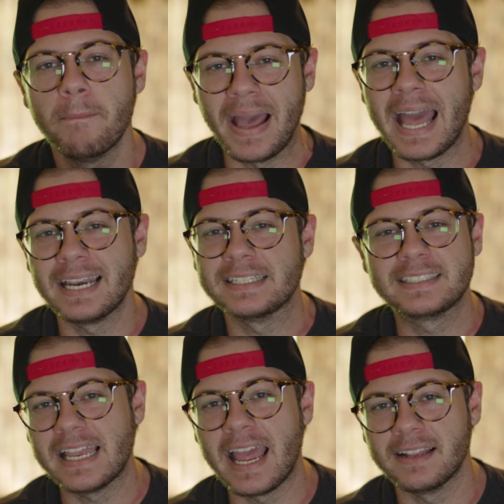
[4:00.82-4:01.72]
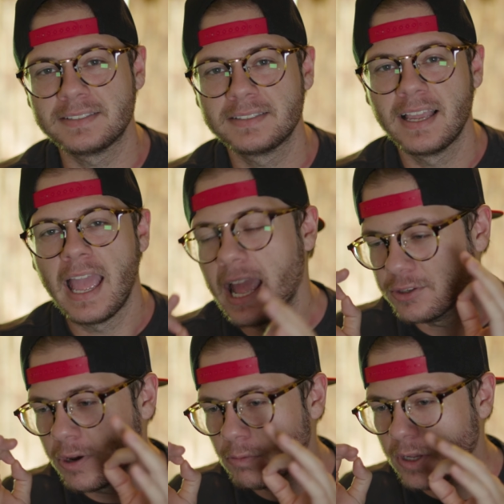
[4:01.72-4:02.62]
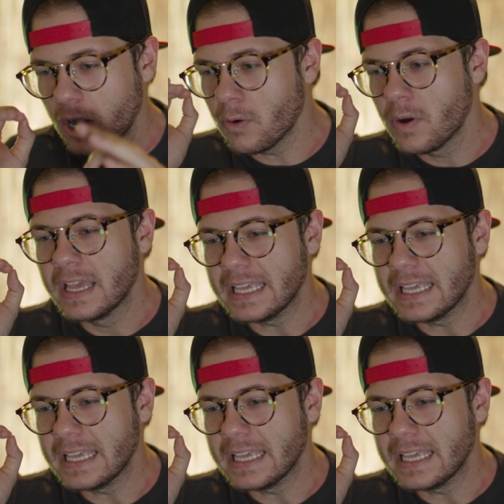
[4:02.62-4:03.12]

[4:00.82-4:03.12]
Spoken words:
batting stats and you don't go